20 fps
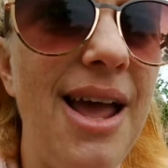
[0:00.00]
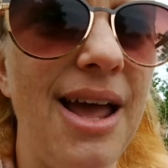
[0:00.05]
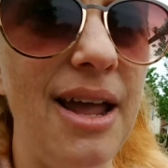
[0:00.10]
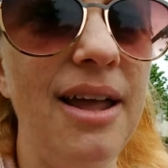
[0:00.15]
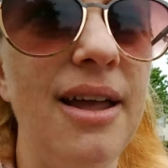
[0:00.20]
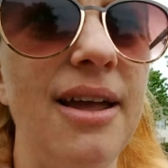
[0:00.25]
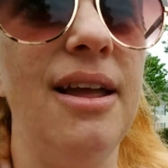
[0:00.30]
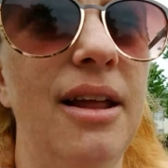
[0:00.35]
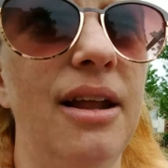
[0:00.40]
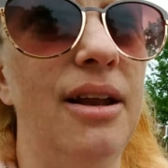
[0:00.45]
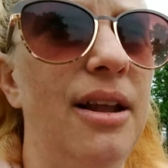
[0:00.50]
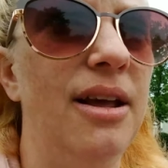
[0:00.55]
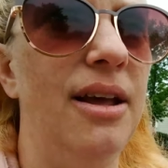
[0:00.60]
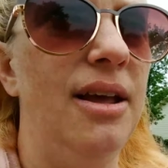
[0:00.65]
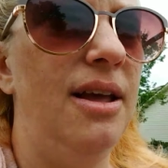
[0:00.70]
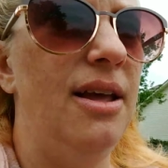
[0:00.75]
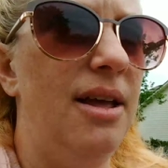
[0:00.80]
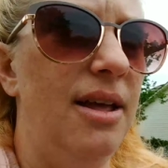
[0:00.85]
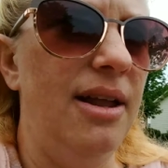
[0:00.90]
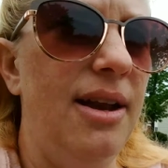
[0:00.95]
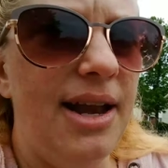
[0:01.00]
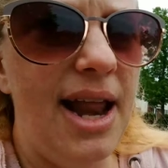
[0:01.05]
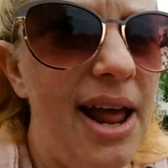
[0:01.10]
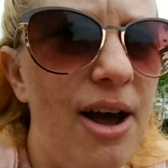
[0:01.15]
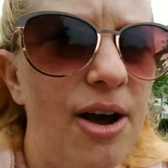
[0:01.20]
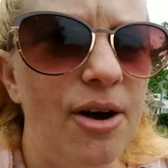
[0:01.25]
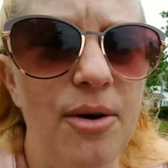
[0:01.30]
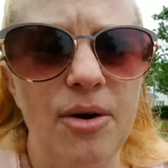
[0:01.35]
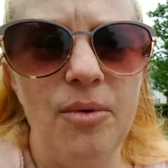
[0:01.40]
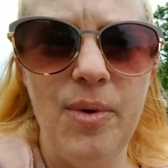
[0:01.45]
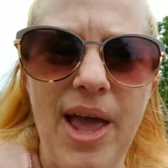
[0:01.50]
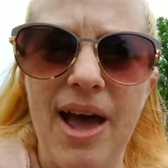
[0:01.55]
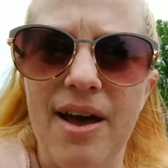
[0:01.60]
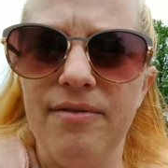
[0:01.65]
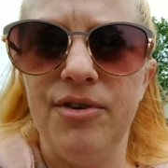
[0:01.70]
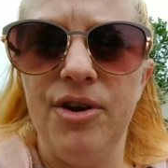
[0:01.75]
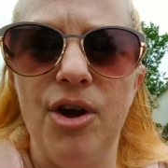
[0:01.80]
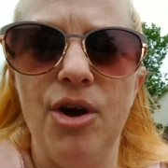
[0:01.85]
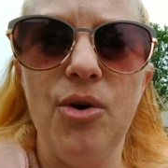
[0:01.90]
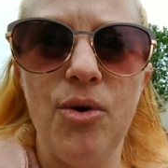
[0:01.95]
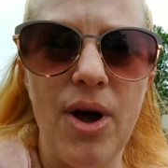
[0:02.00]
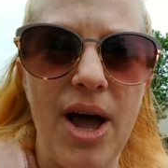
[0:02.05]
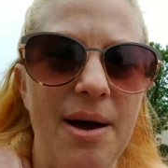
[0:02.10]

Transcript: back in the day. And now we